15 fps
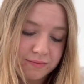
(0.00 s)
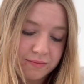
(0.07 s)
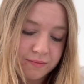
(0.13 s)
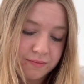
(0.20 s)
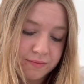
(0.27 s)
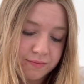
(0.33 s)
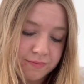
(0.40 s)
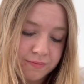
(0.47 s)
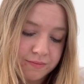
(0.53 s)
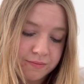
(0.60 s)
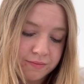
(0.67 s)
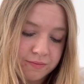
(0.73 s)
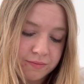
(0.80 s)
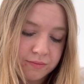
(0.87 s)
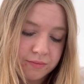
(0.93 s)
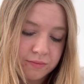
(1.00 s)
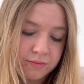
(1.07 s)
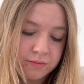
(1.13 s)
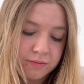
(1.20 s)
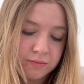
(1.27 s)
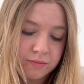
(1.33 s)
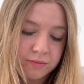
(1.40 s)

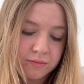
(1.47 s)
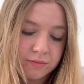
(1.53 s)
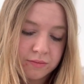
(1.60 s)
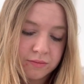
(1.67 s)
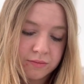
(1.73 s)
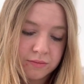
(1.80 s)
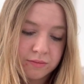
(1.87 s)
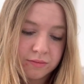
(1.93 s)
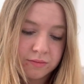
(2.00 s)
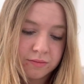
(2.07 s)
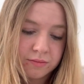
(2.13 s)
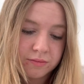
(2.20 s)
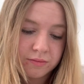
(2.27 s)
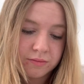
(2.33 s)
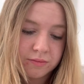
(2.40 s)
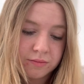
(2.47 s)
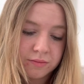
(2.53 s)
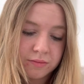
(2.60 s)
[no speech]